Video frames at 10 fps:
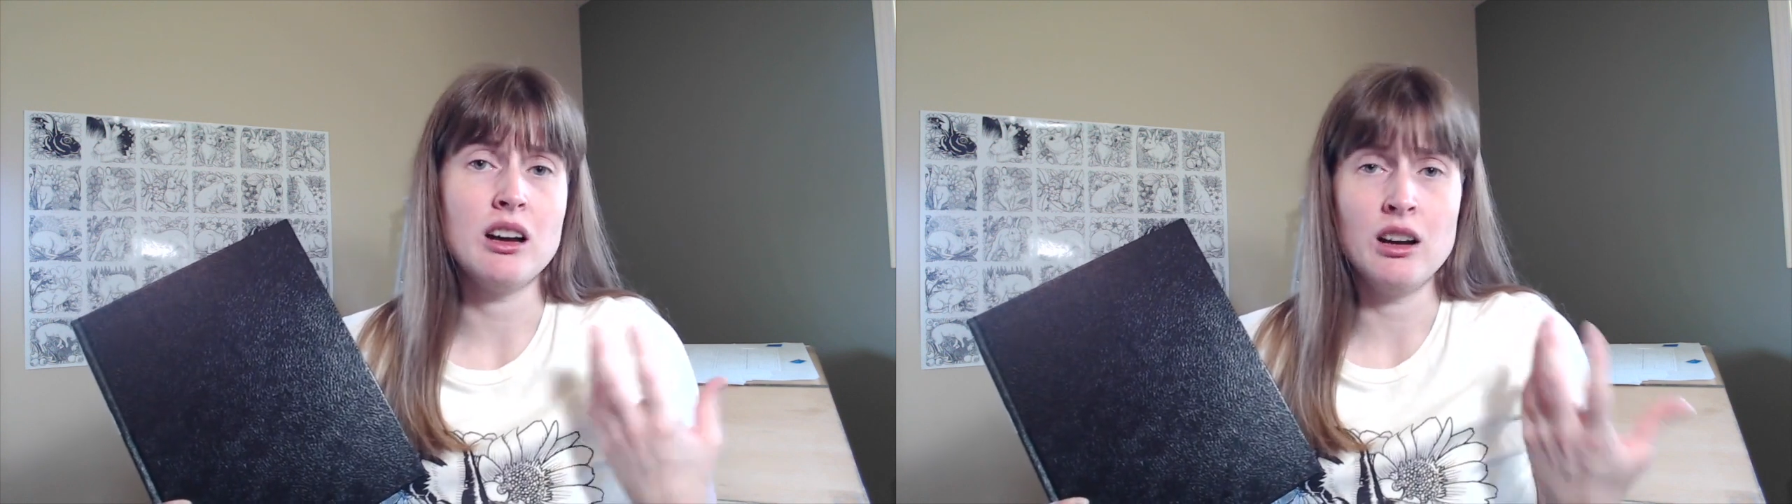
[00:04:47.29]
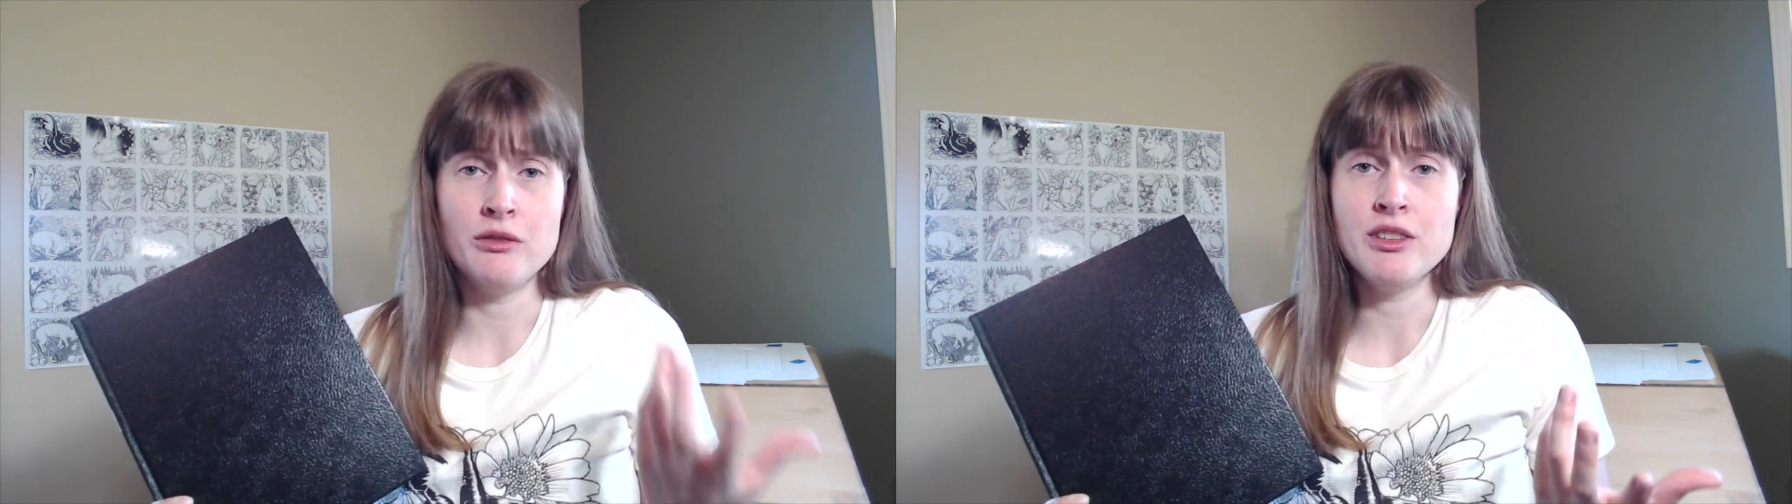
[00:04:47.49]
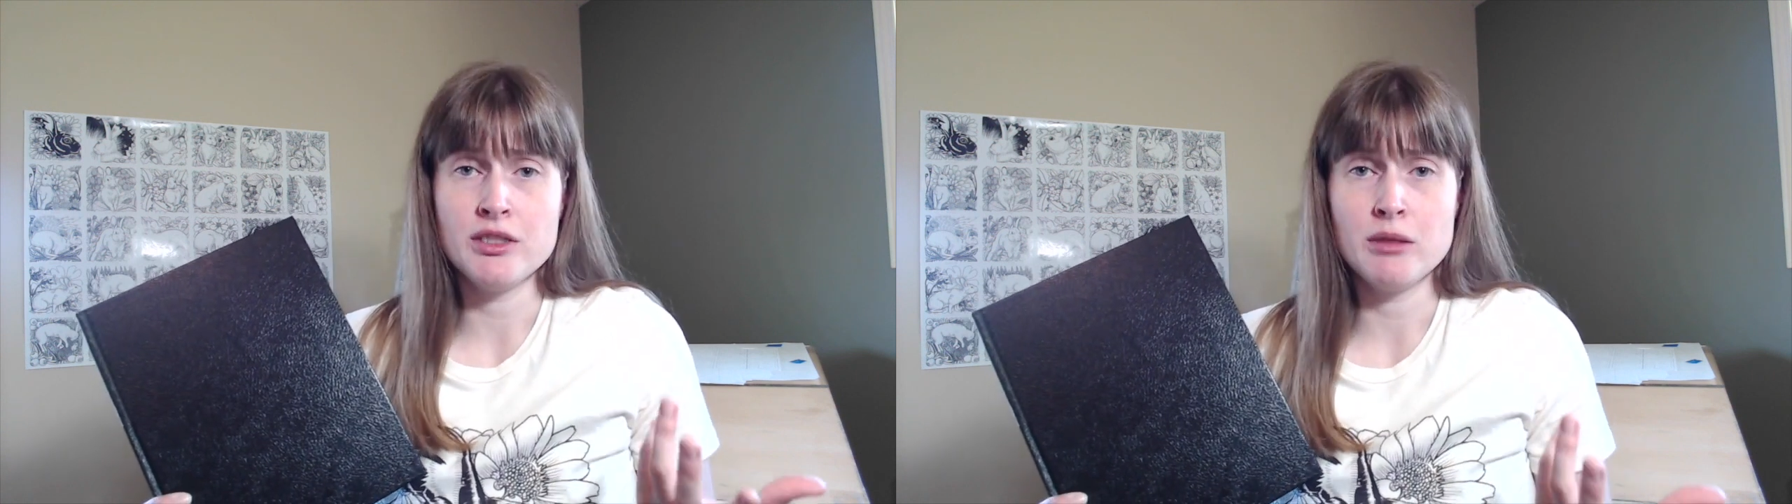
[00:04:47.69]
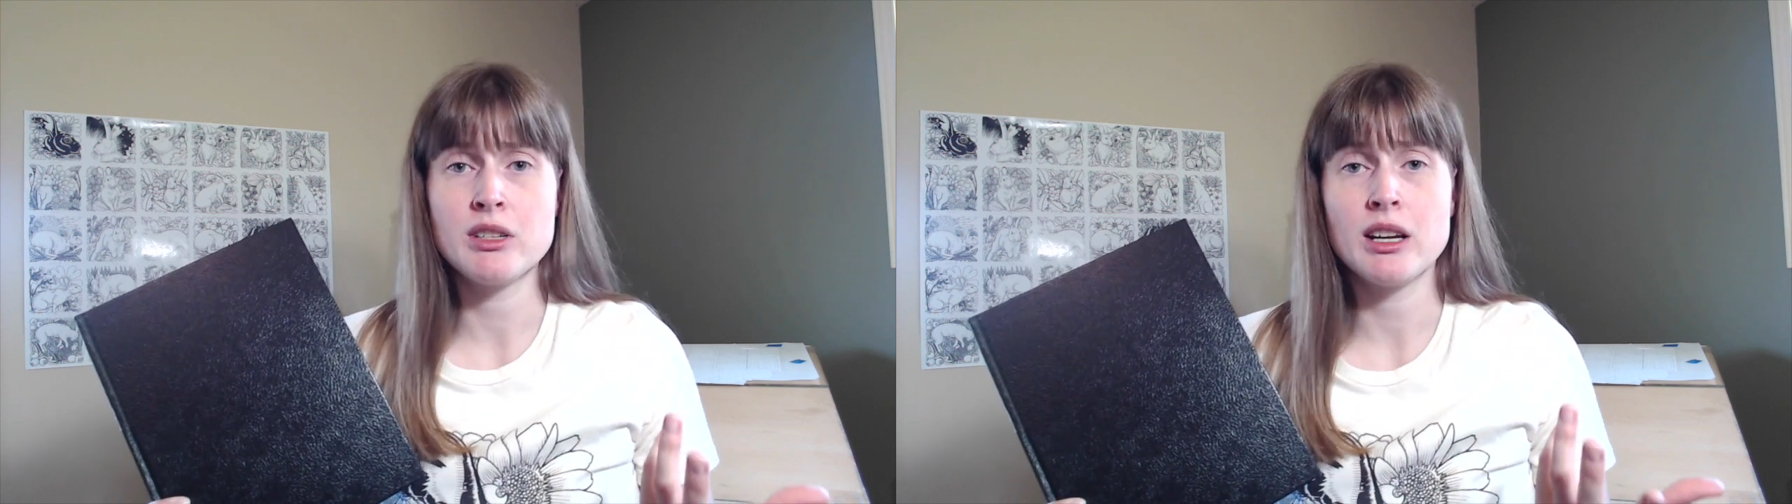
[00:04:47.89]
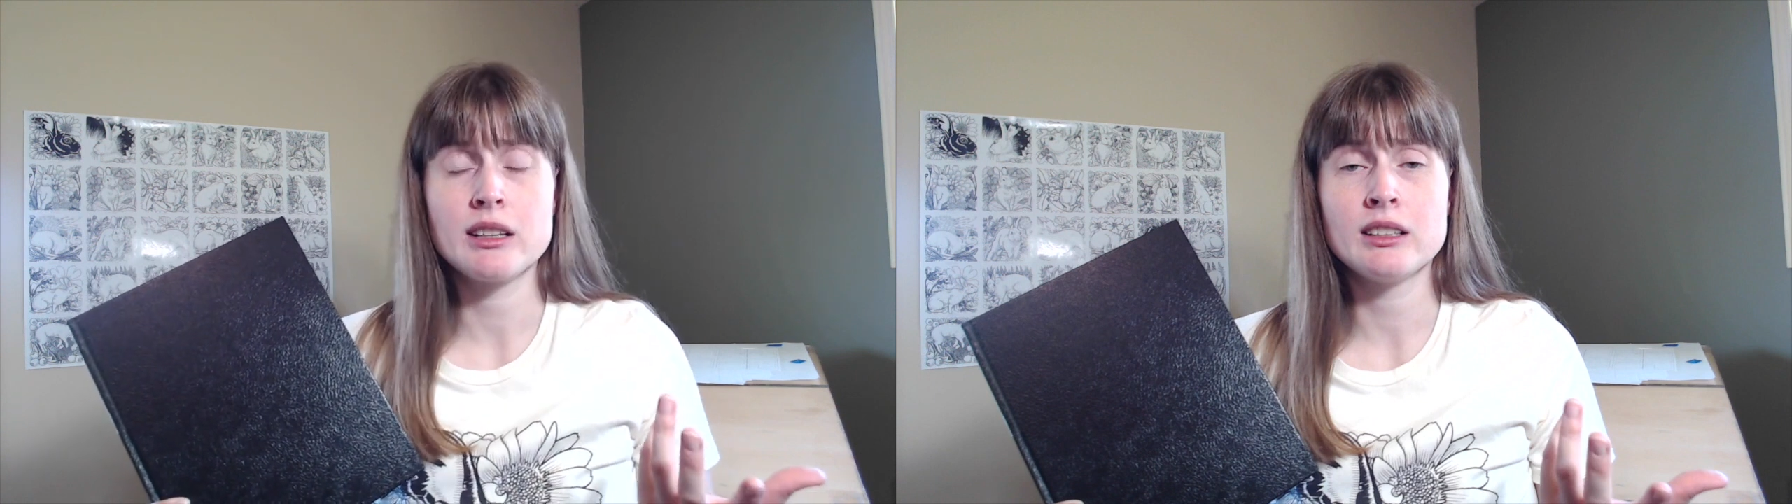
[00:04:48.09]
of the
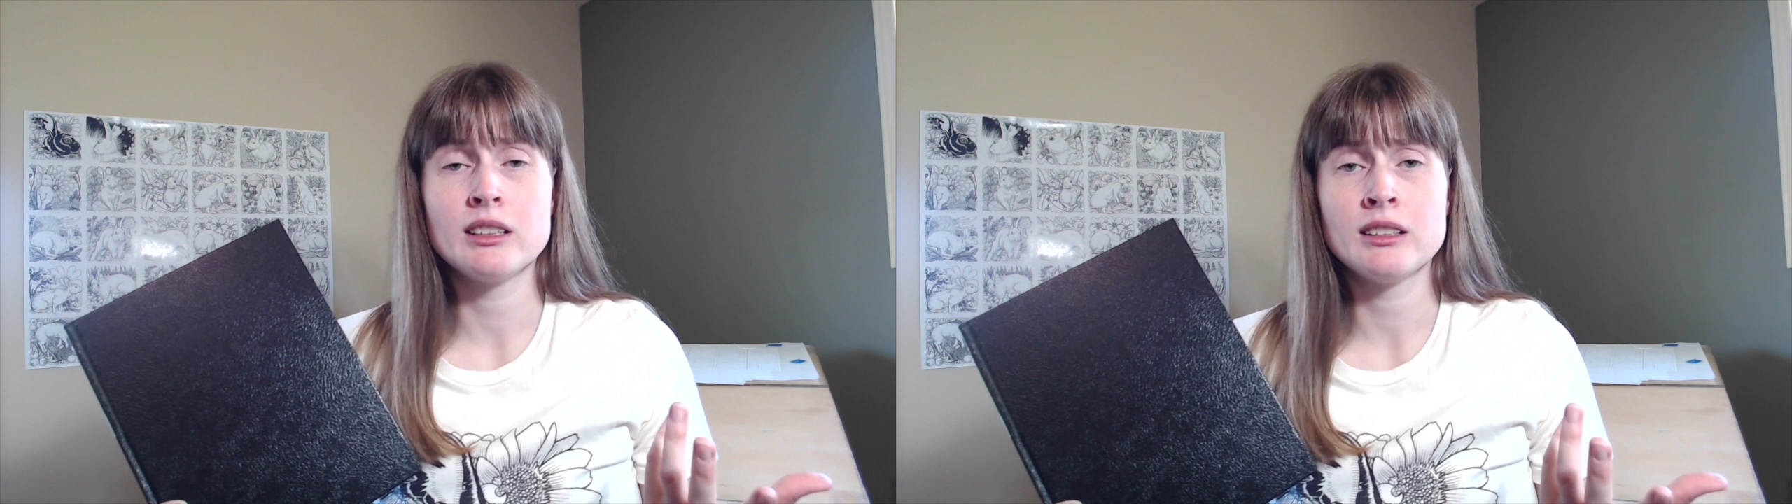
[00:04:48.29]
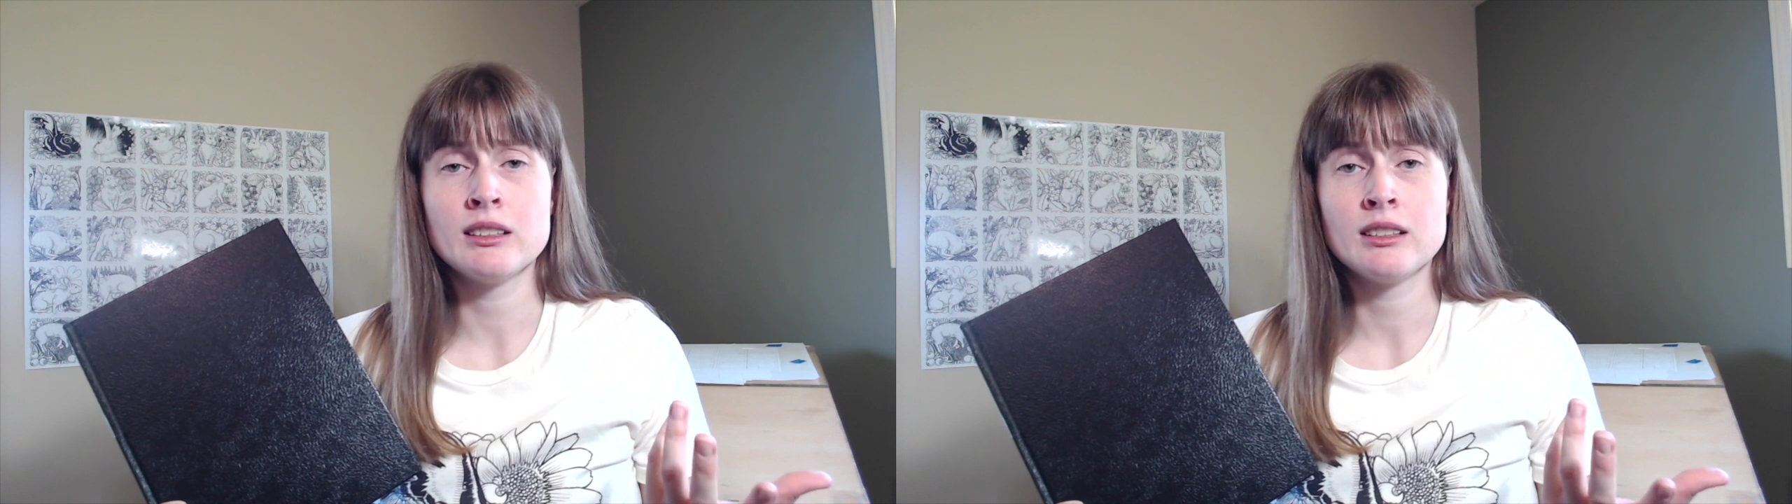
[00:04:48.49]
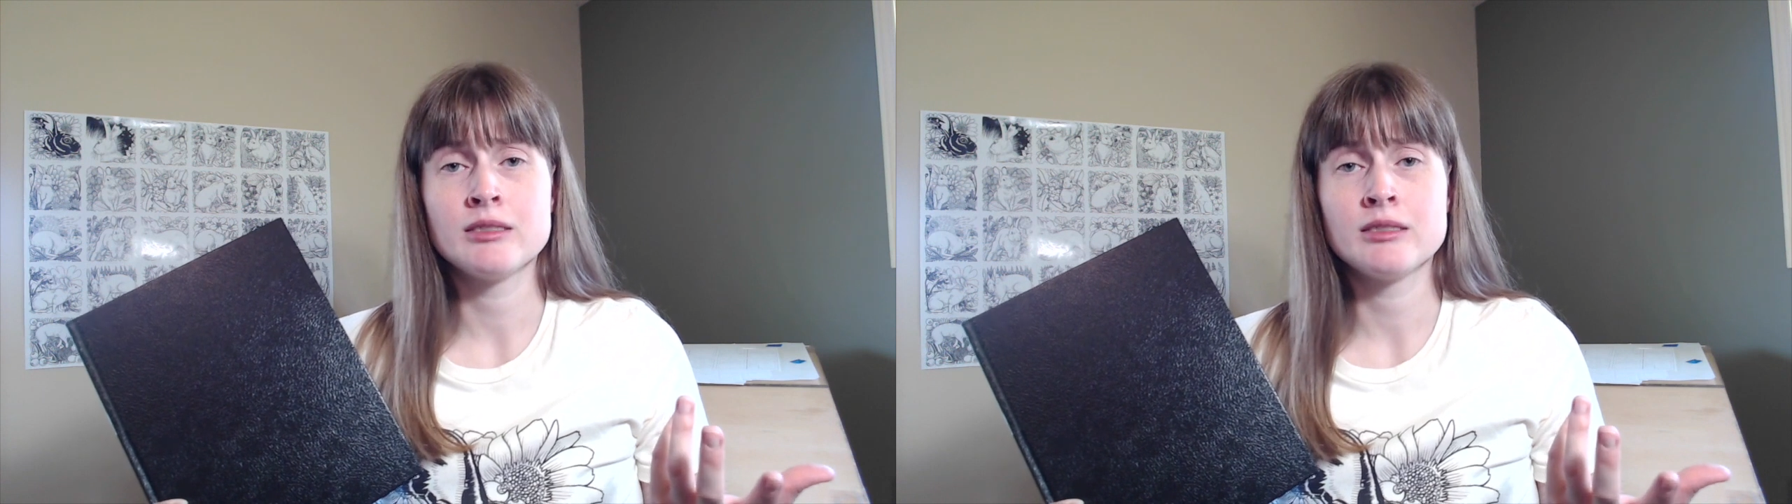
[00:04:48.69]
subject in it.